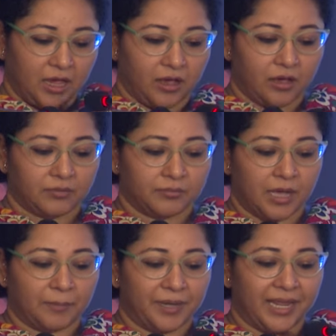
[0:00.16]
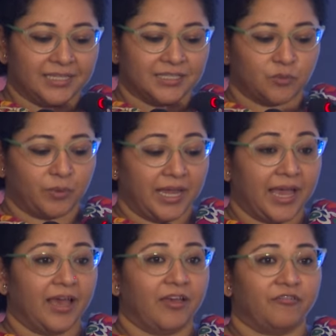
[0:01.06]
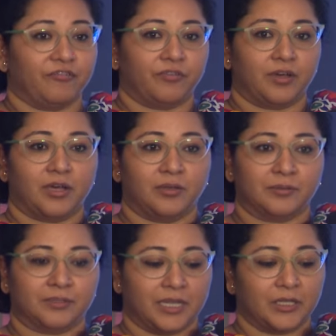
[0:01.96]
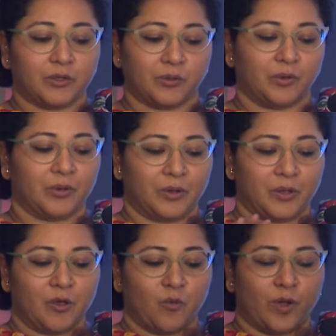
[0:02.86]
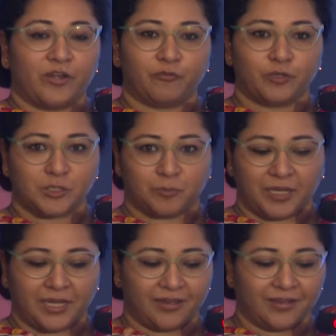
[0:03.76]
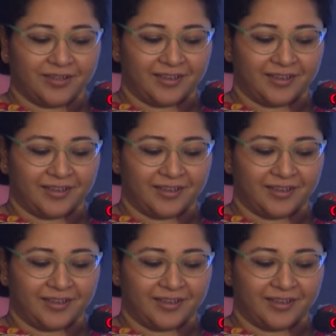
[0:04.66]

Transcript: Up next, we have another wonderful speaker,